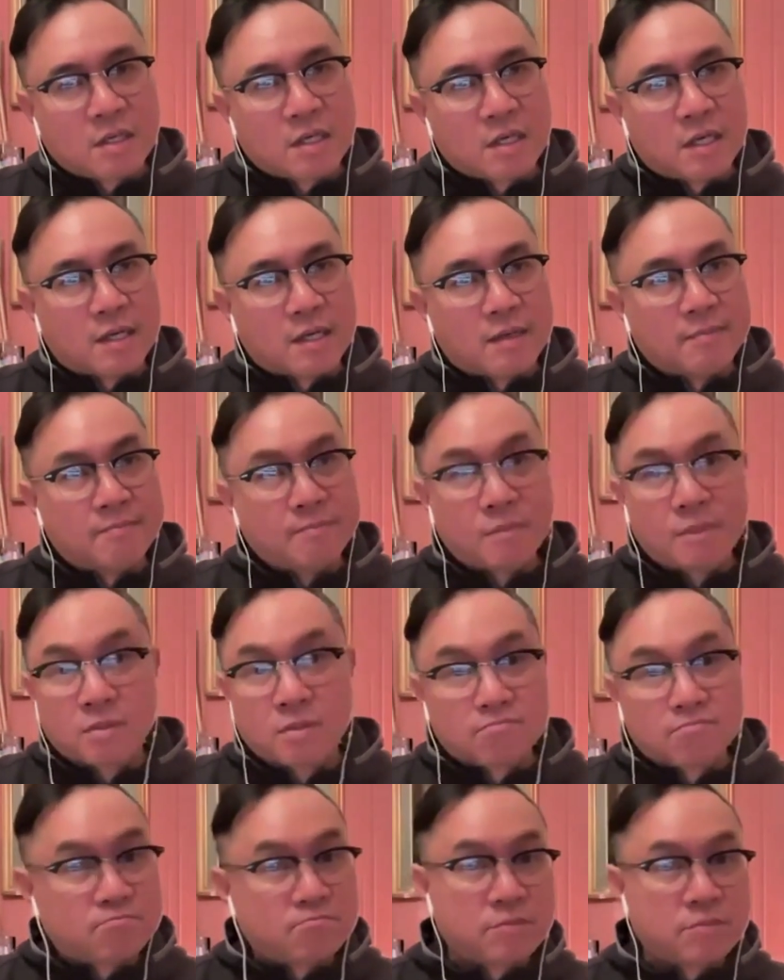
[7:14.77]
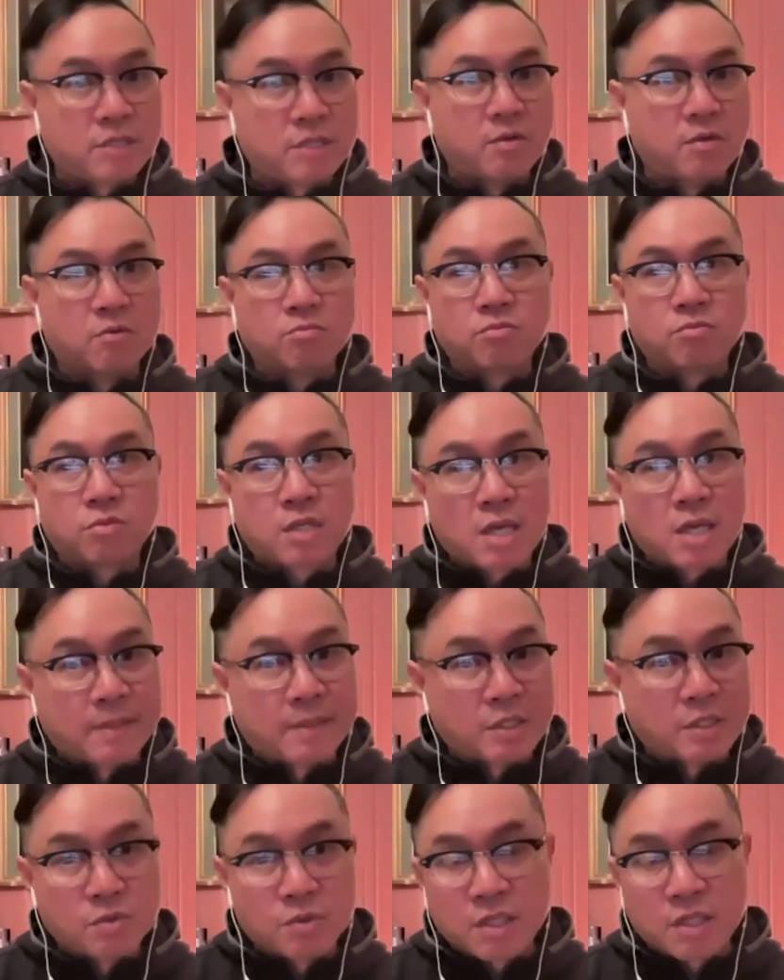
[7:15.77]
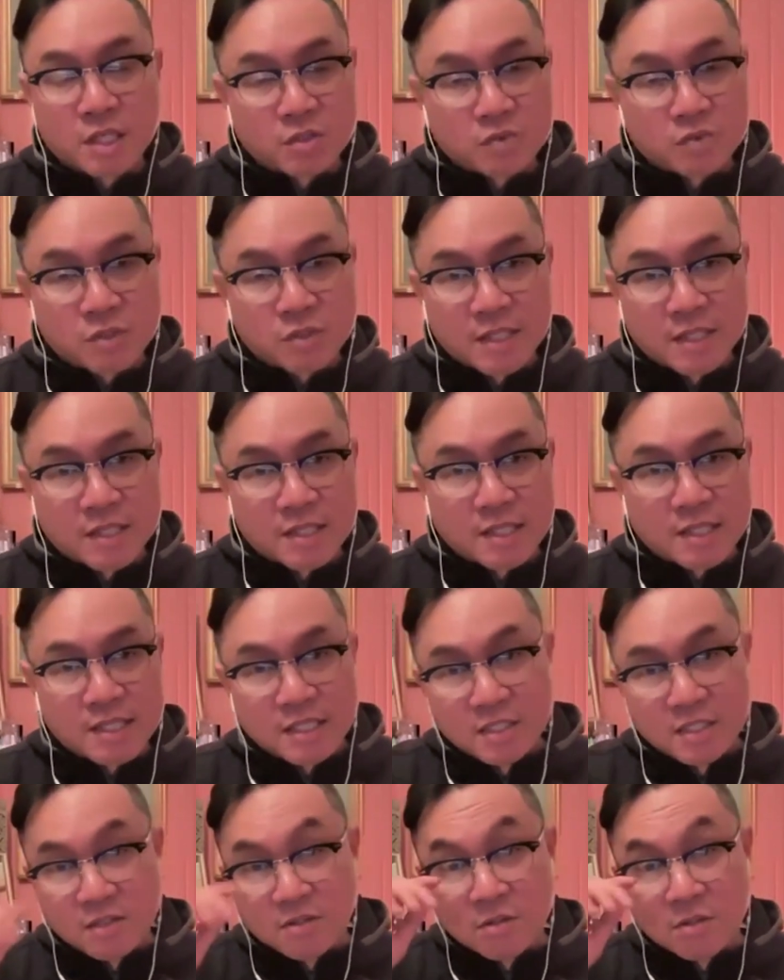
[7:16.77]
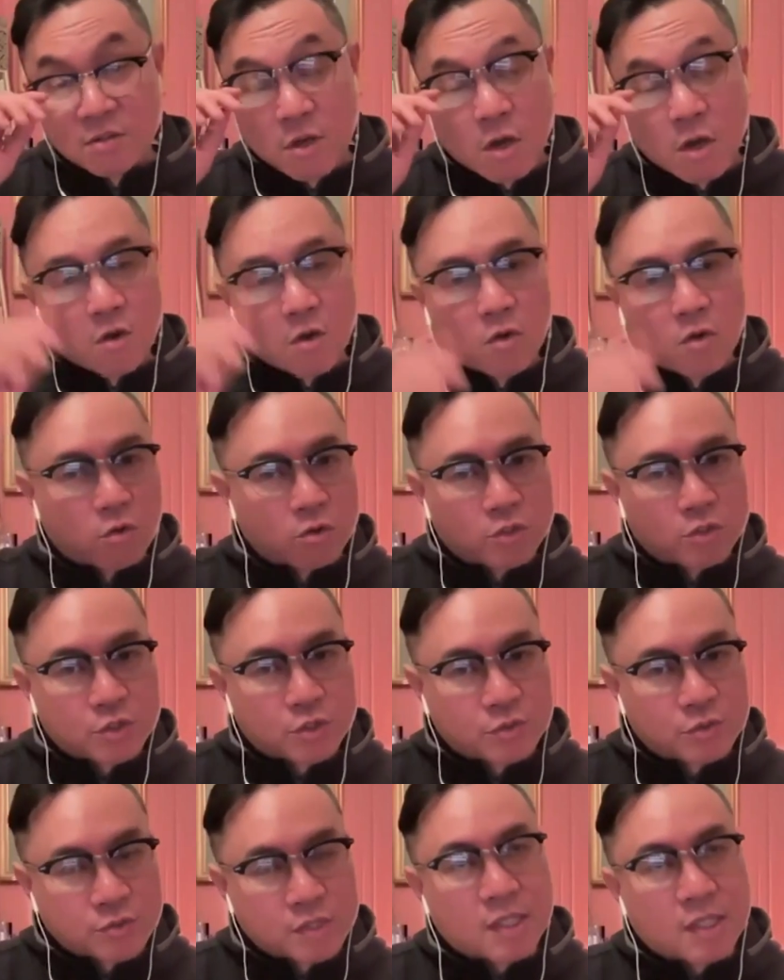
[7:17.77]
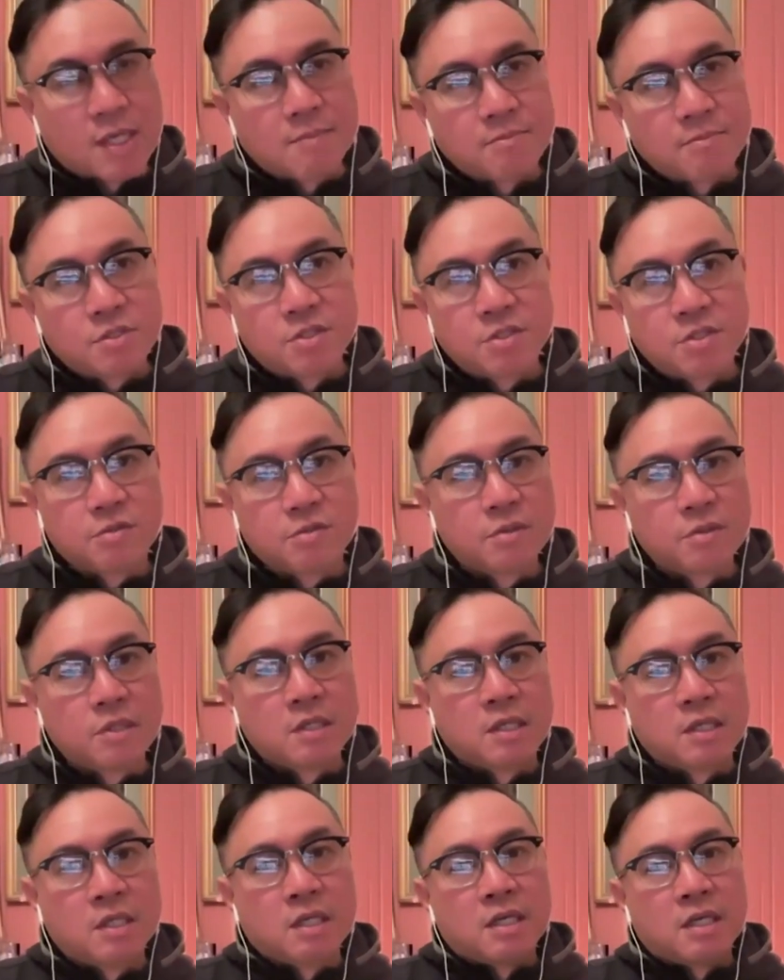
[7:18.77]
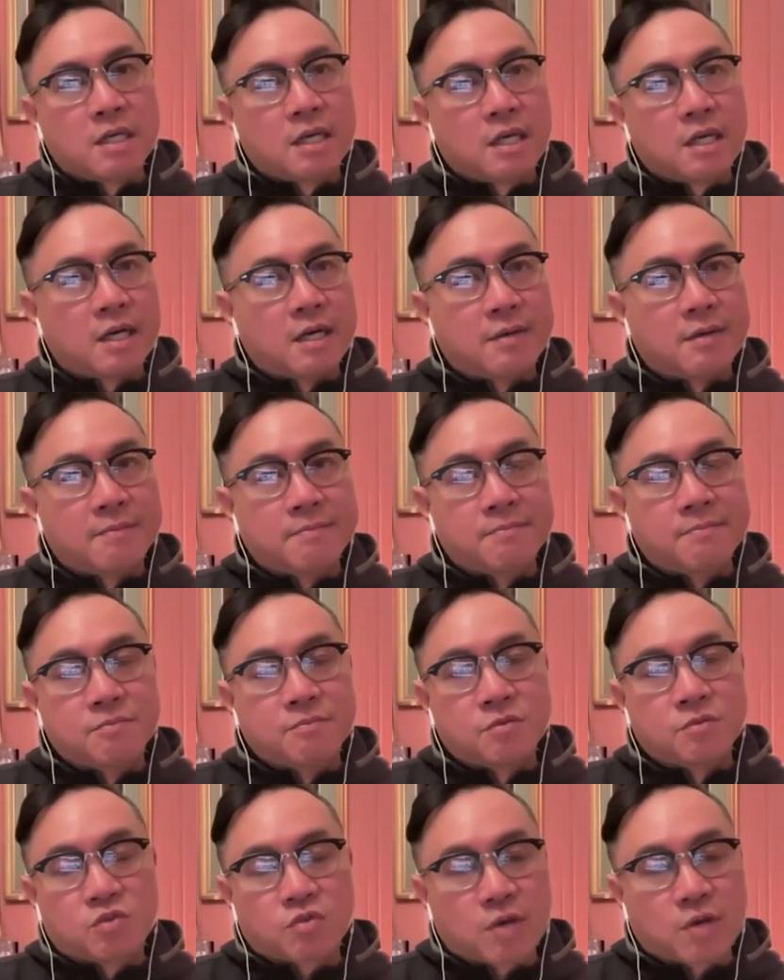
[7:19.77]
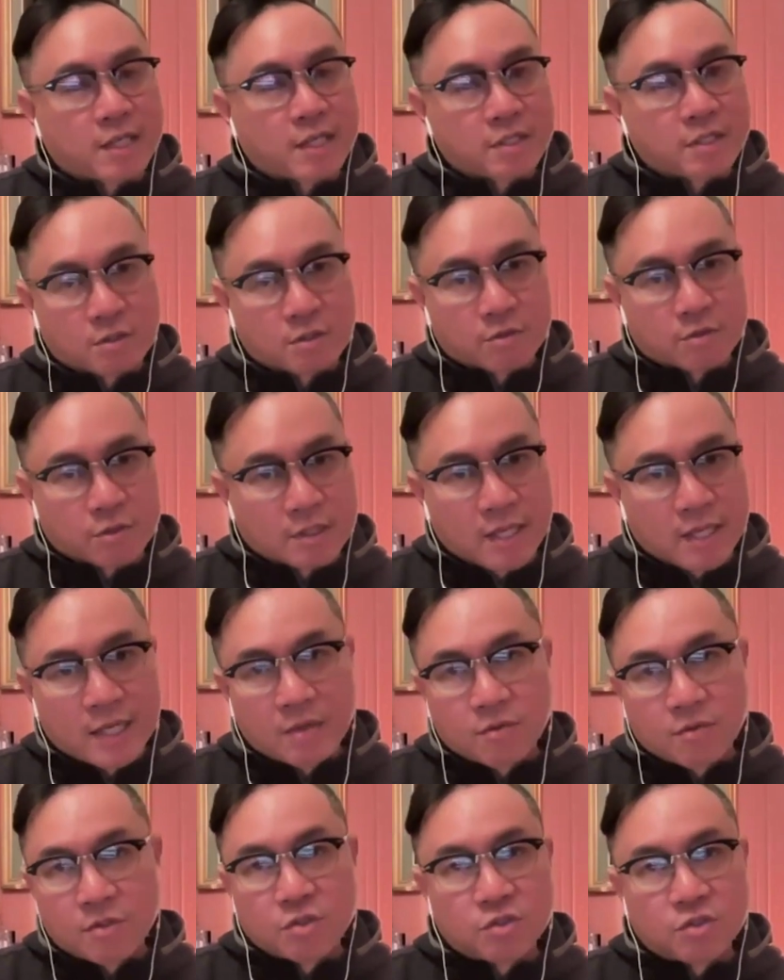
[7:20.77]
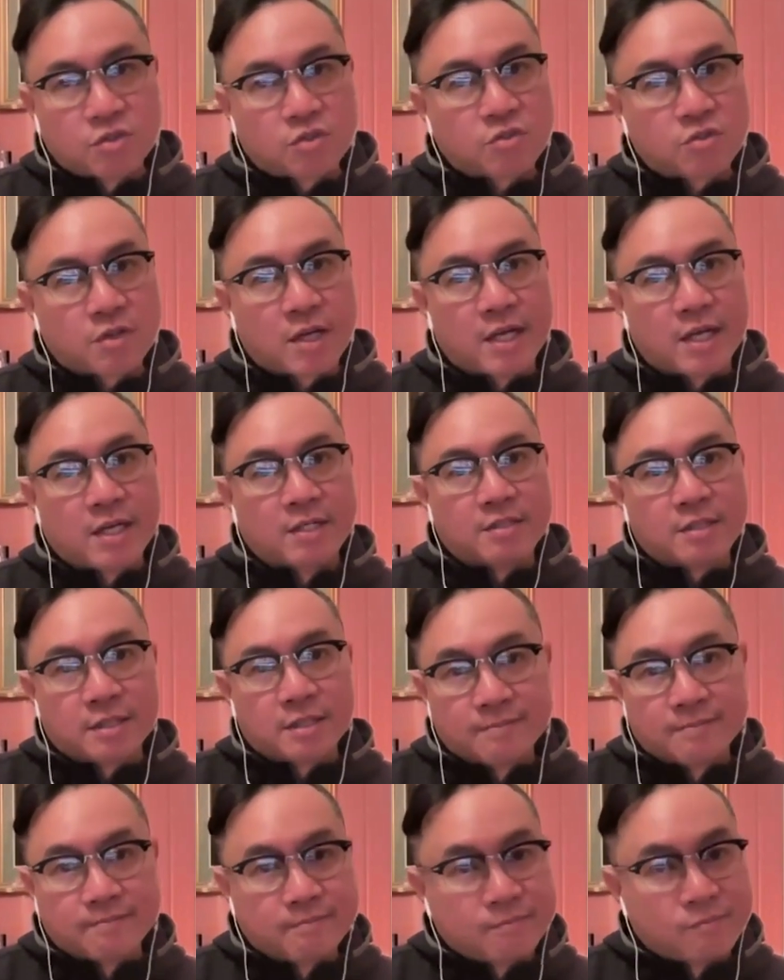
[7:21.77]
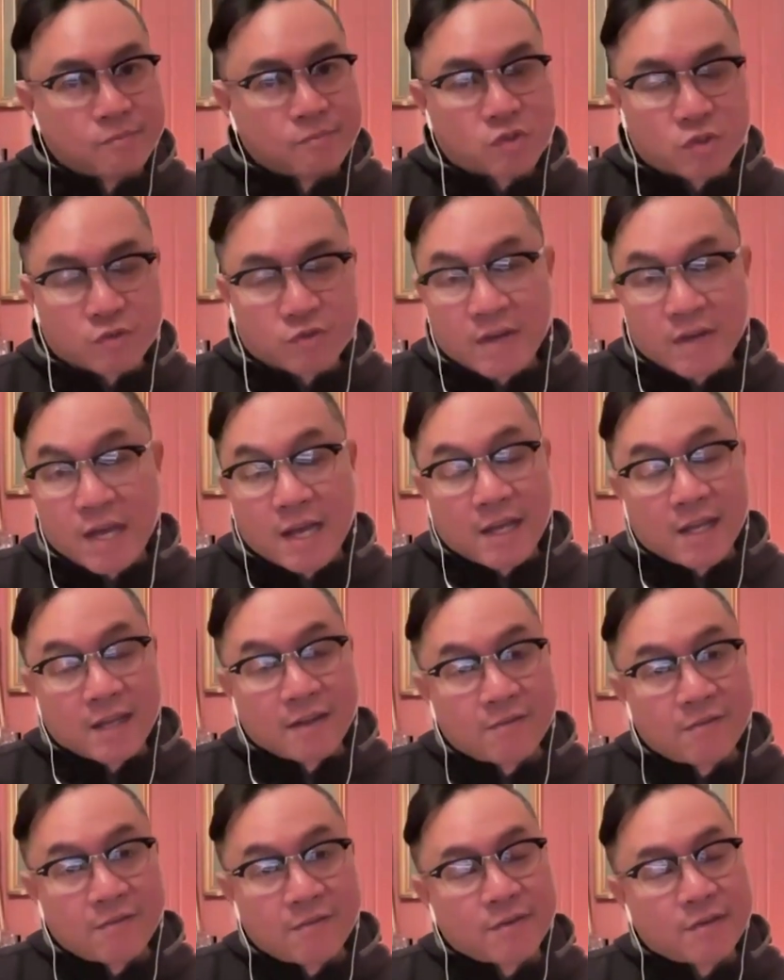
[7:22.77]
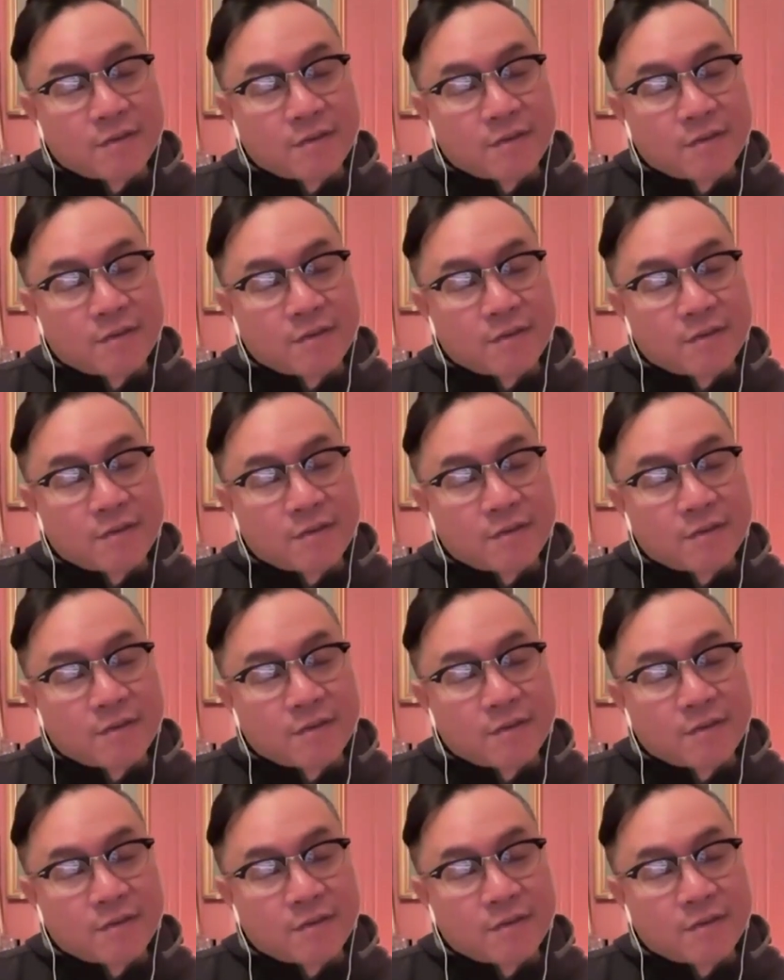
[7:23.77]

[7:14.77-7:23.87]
um, you know, coming to a country that they didn't know or choose to come to, um, trying to learn a language, trying to survive.